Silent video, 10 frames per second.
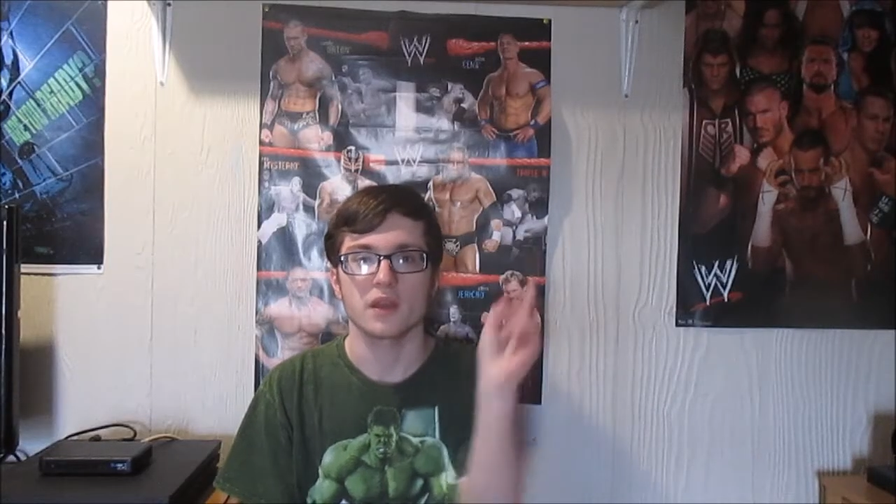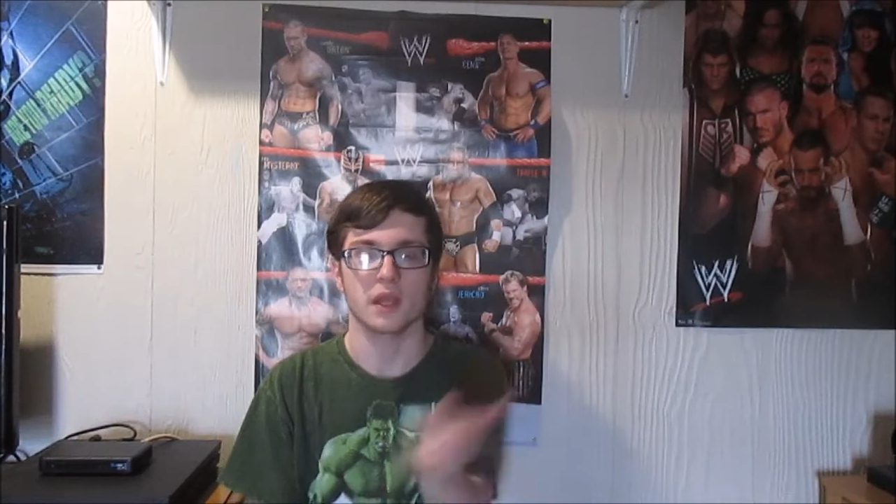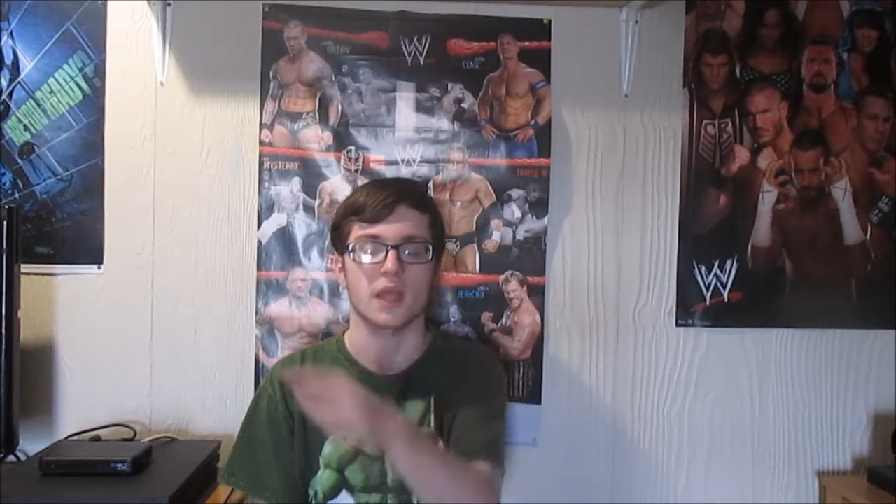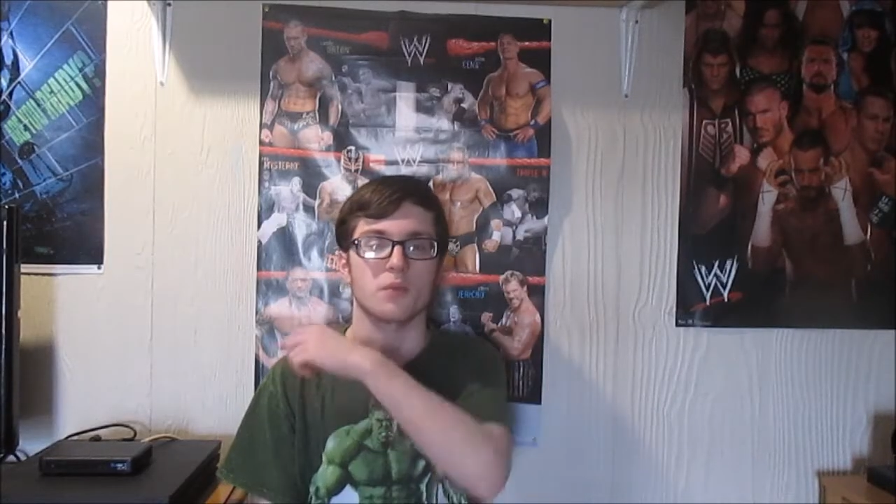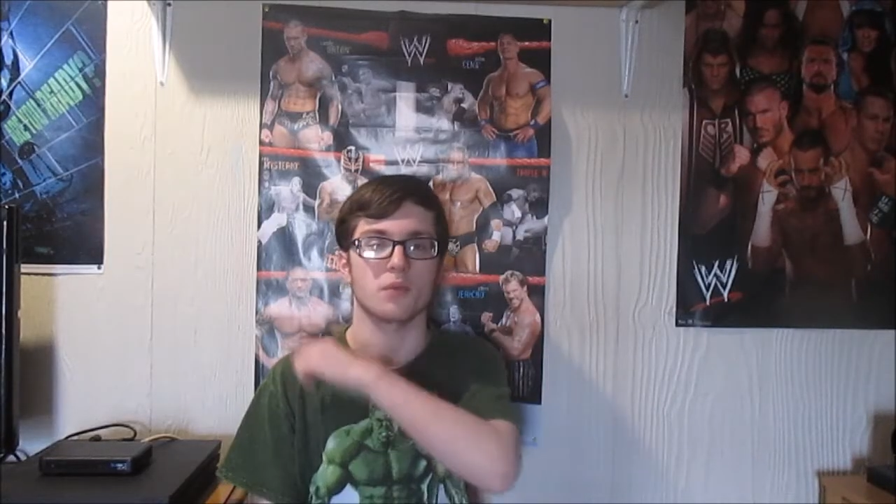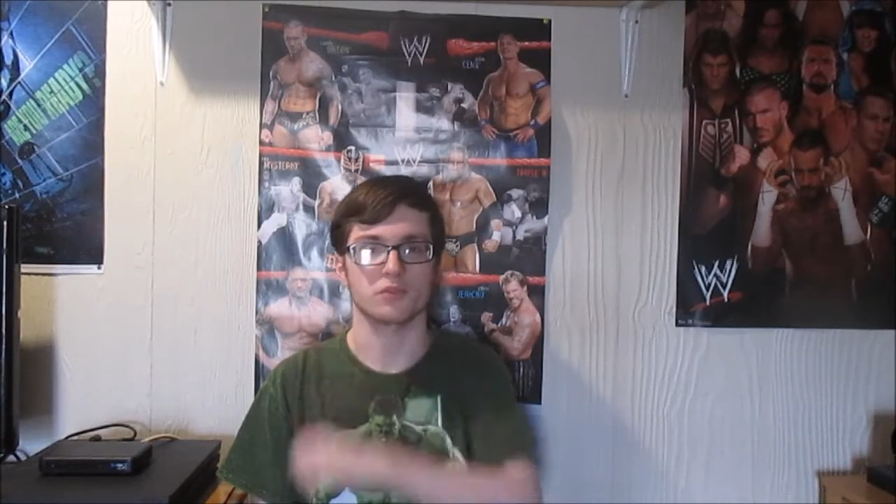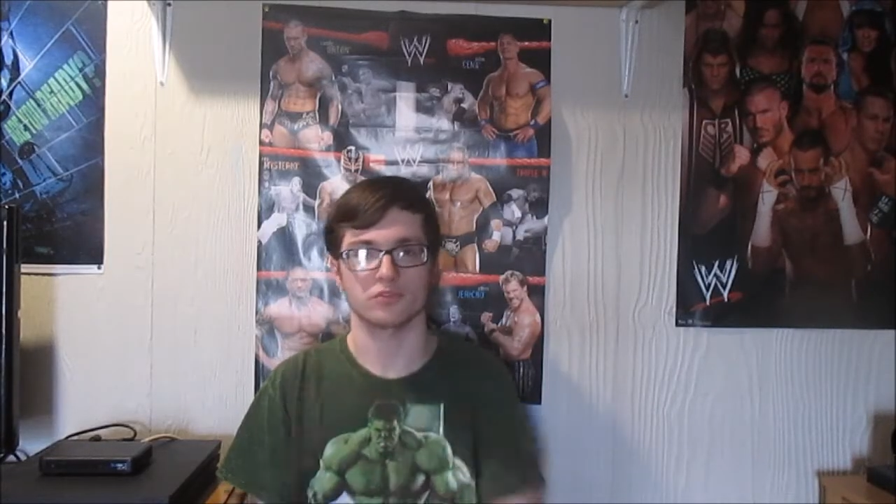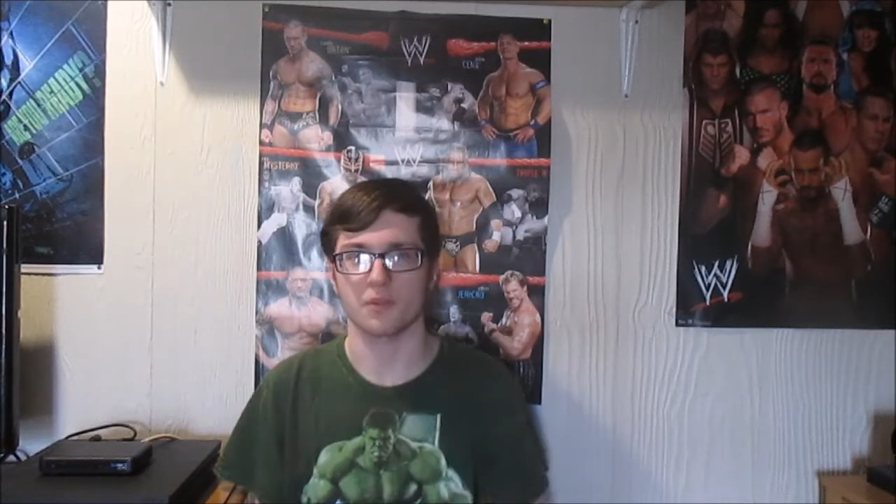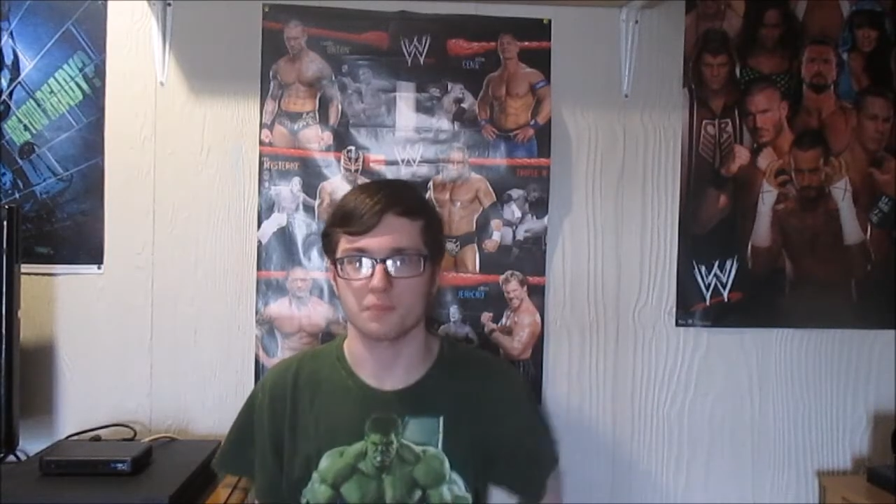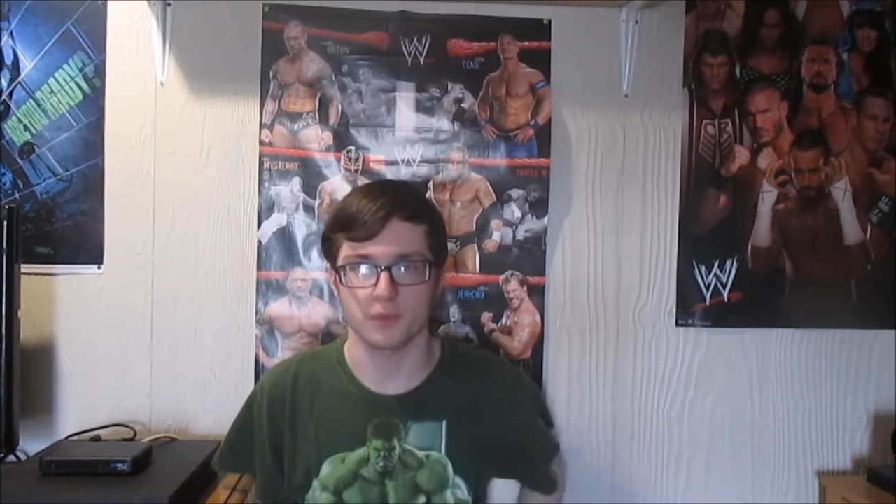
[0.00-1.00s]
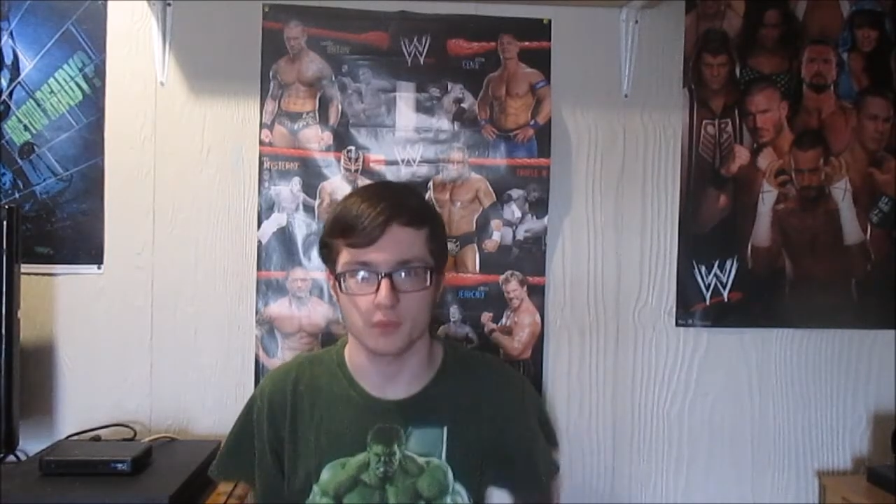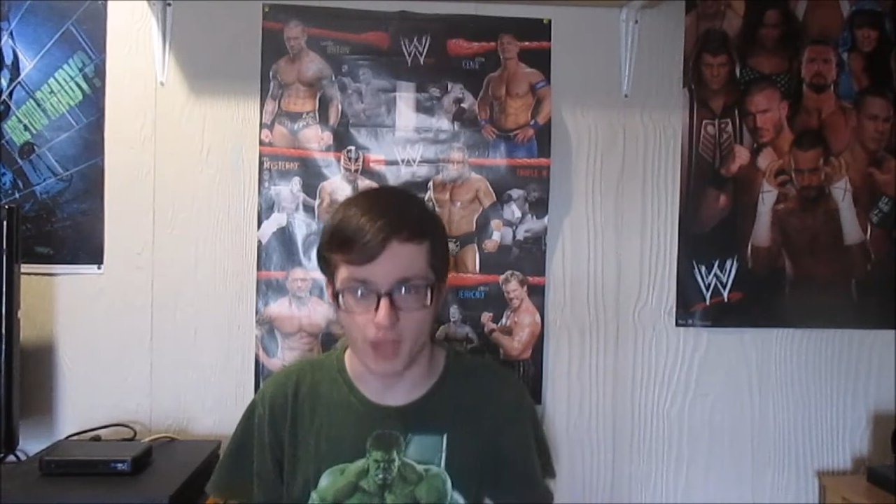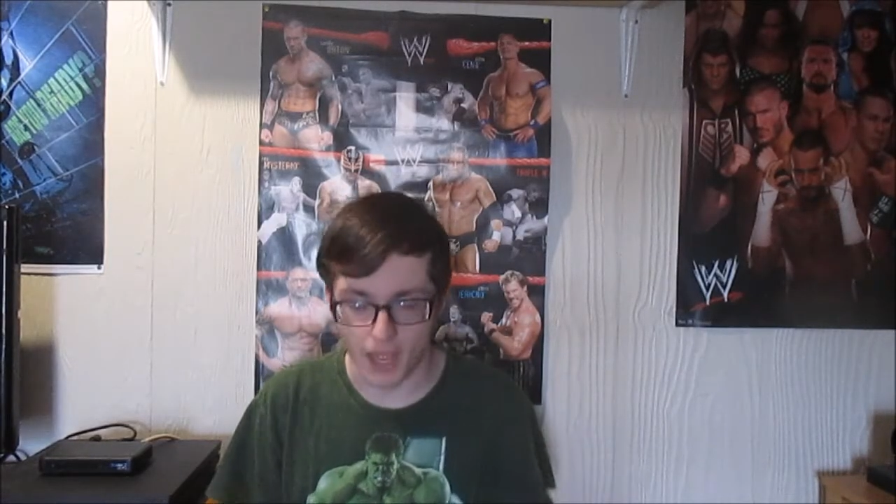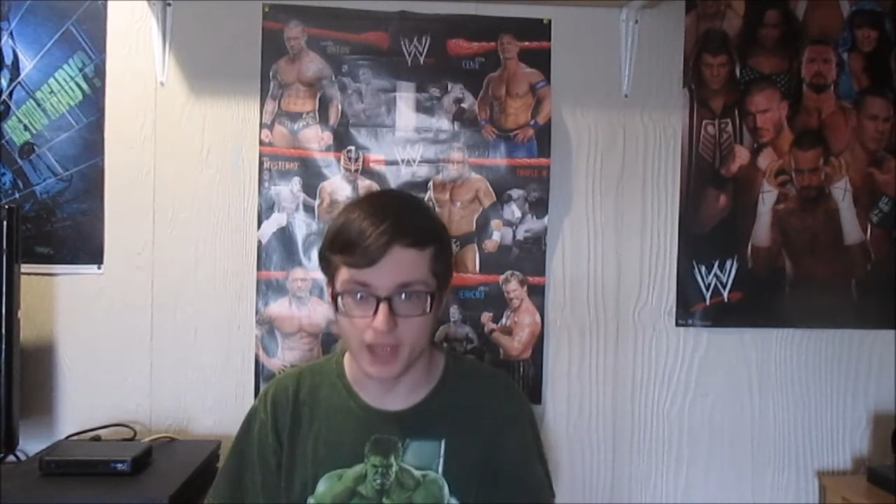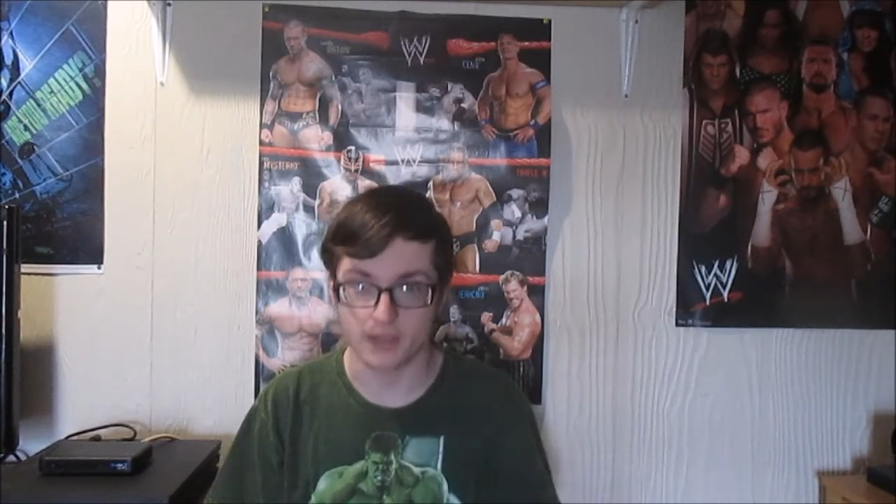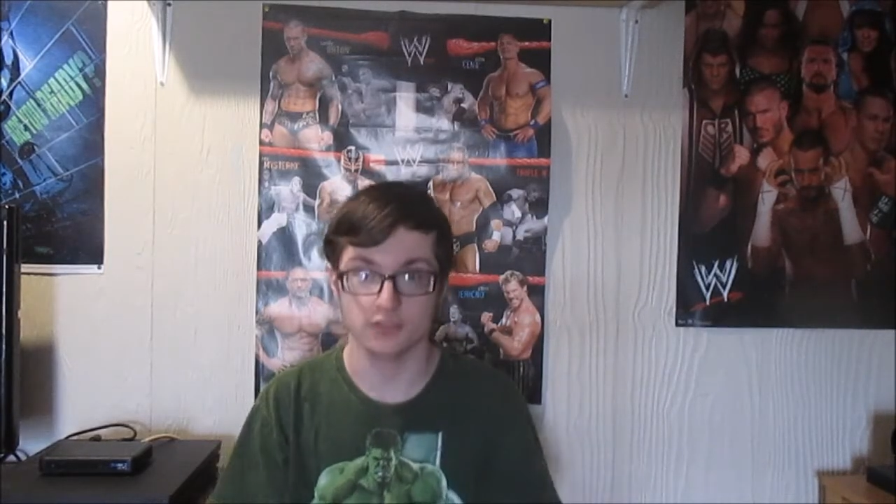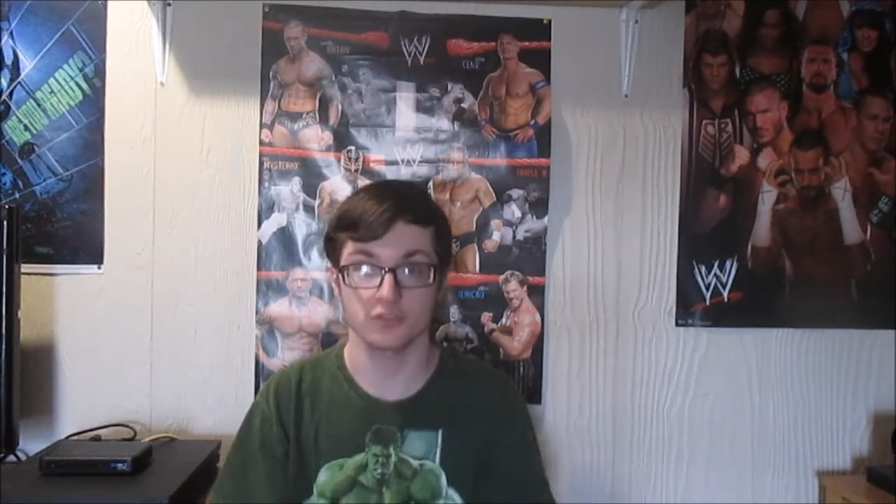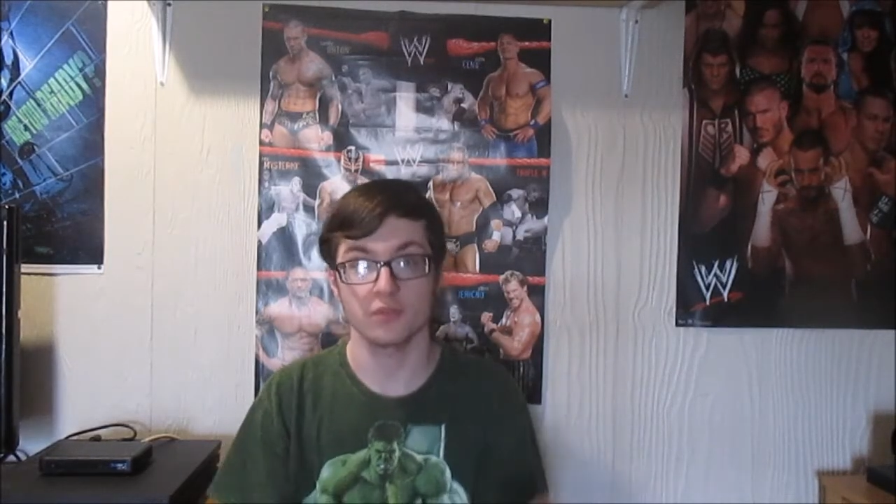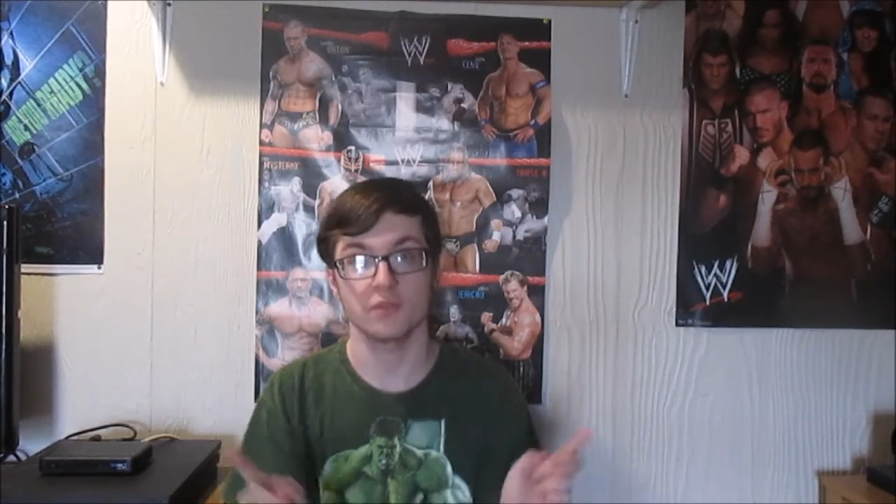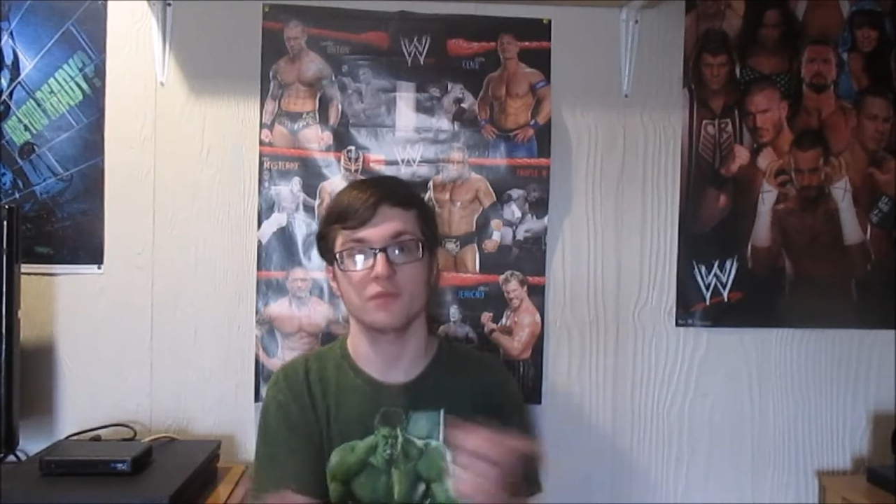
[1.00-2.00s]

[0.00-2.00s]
Hey, what is up, you guys?